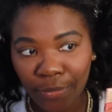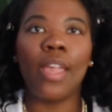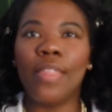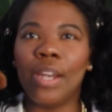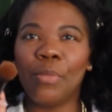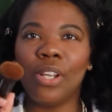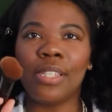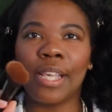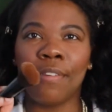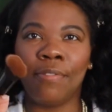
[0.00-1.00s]
And then I'm gonna
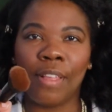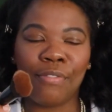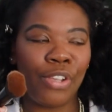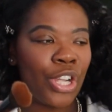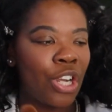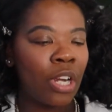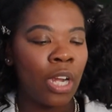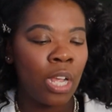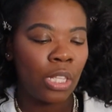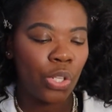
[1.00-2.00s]
take a fluffier
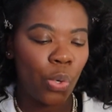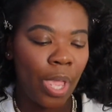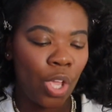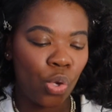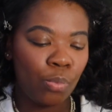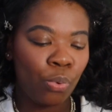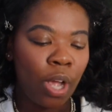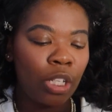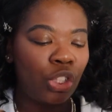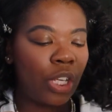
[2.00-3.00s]
little angled
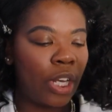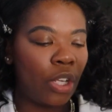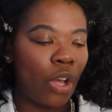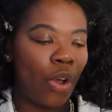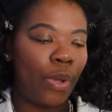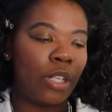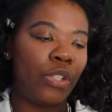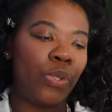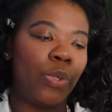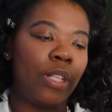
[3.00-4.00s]
brush and go
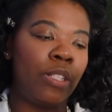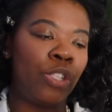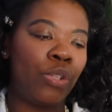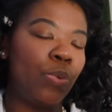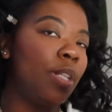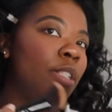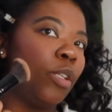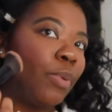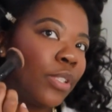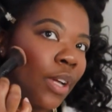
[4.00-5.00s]
into the two
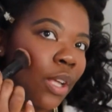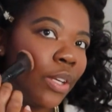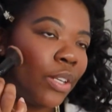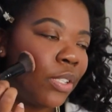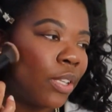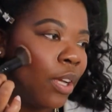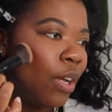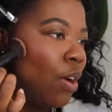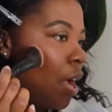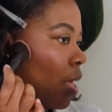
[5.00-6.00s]
deepest colors,
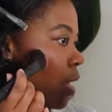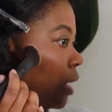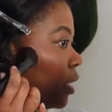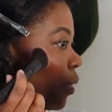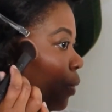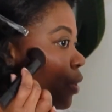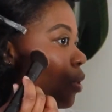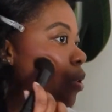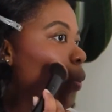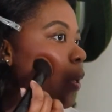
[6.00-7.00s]
and that's how we're
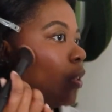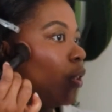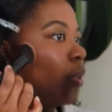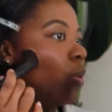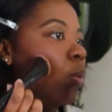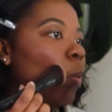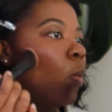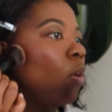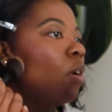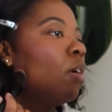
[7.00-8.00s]
just going to
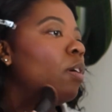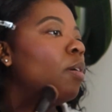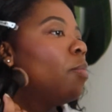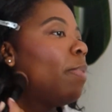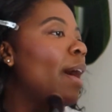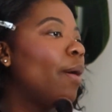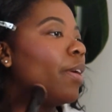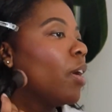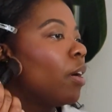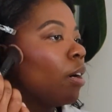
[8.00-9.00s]

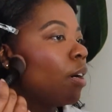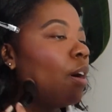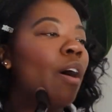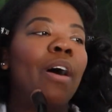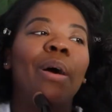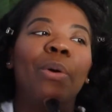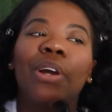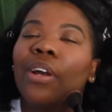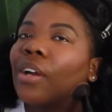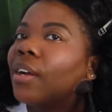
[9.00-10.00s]
powder
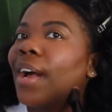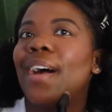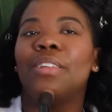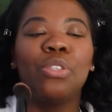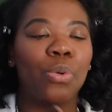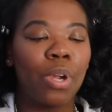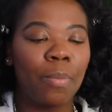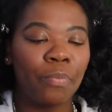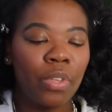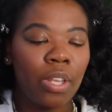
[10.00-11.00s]
our contour.
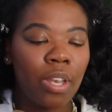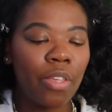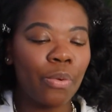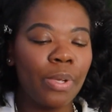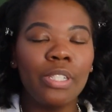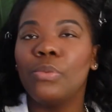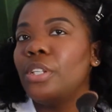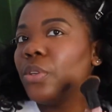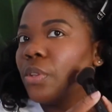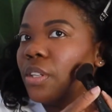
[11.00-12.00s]
Now the reason we
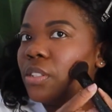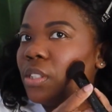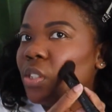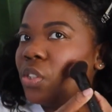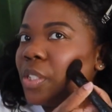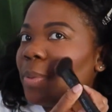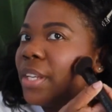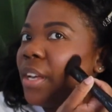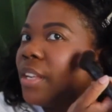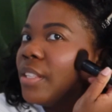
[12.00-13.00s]
do this is just
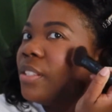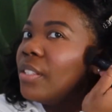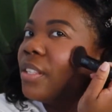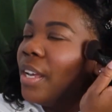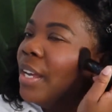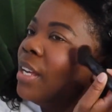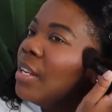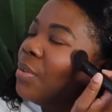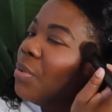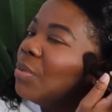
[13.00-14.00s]
because
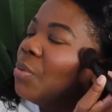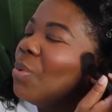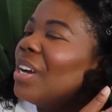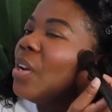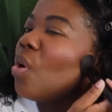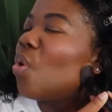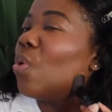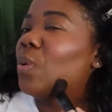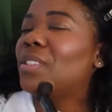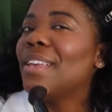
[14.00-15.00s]
it, one,
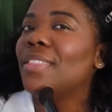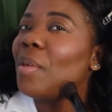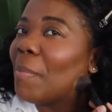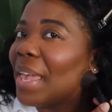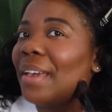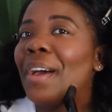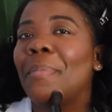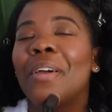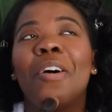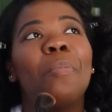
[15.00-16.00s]
holds in the
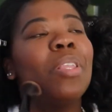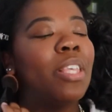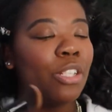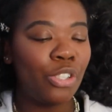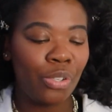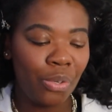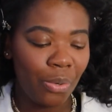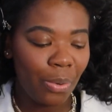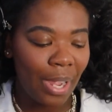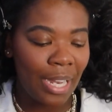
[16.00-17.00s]
makeup, but then
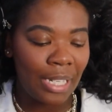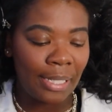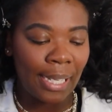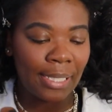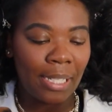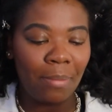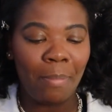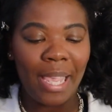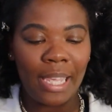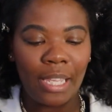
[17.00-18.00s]
two, it doesn't
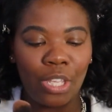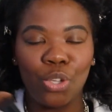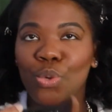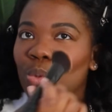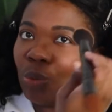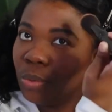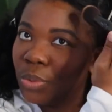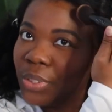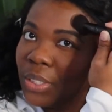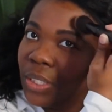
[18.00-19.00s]
make you
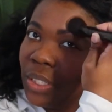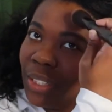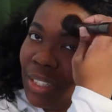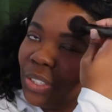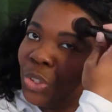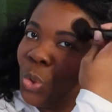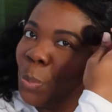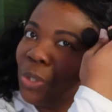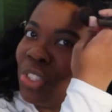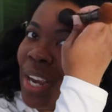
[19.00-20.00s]

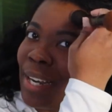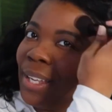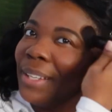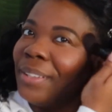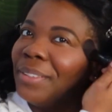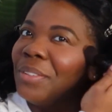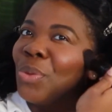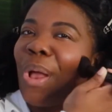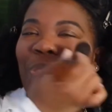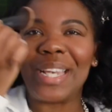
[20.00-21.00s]
super shiny
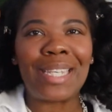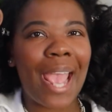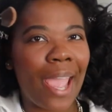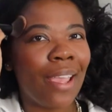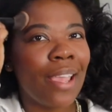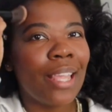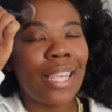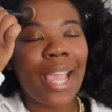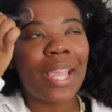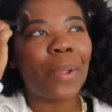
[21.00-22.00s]
throughout the day.
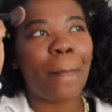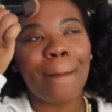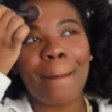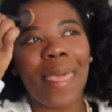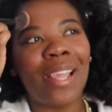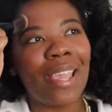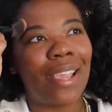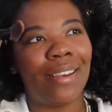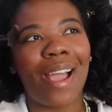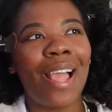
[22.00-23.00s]
Like,
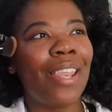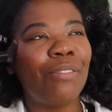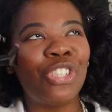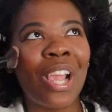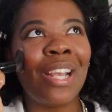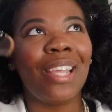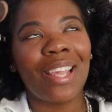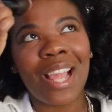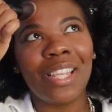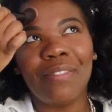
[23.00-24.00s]
again, I love shiny,
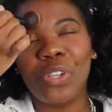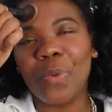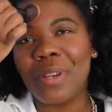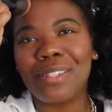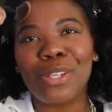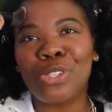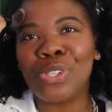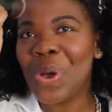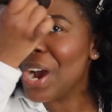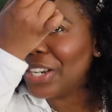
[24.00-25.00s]
I love luminous, it's
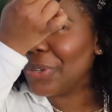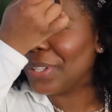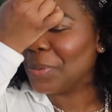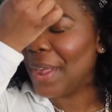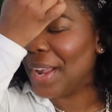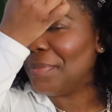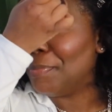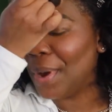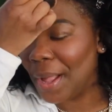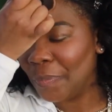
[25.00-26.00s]
so hard to explain,
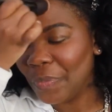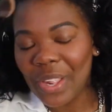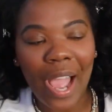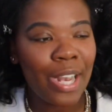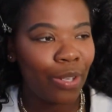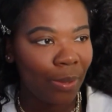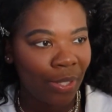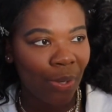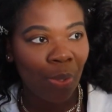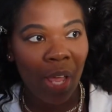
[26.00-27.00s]
but I do
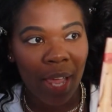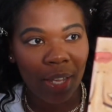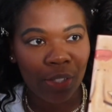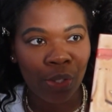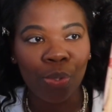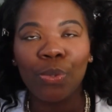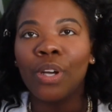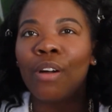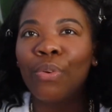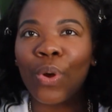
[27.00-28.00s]
still like to
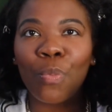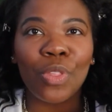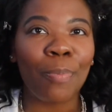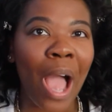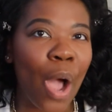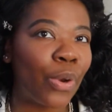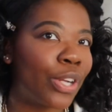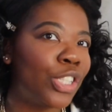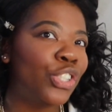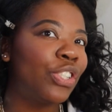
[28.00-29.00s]
cover up with
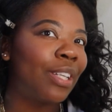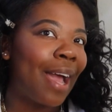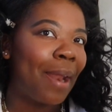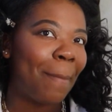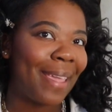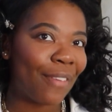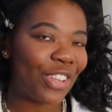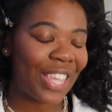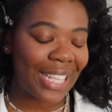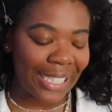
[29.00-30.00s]
powder just to kind of make
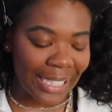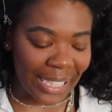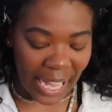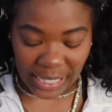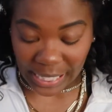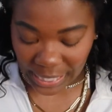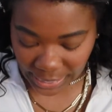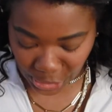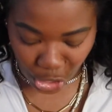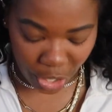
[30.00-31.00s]
everything set
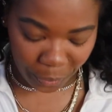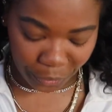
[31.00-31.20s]
easier.